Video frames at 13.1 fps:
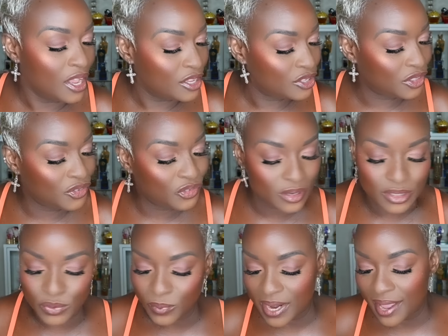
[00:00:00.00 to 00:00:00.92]
So the
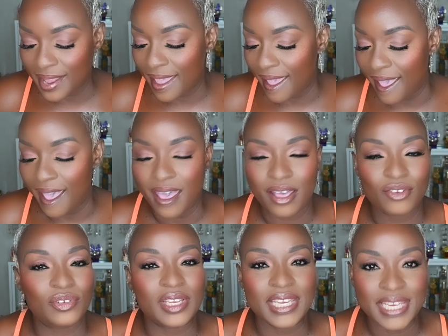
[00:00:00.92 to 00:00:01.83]
first one I
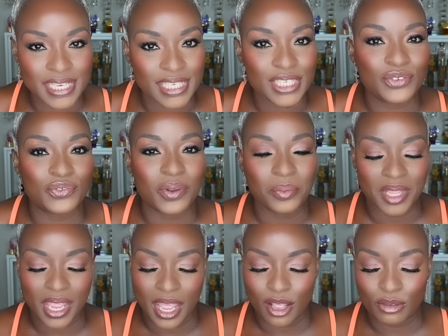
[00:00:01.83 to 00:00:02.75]
have is from
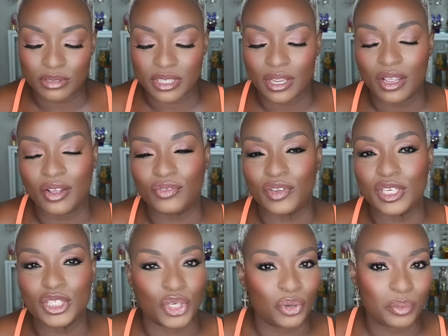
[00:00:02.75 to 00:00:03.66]
the house
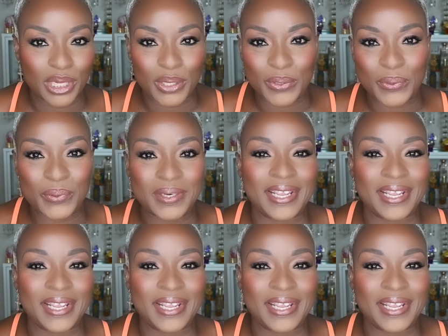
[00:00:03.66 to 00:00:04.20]
of Joe Malone,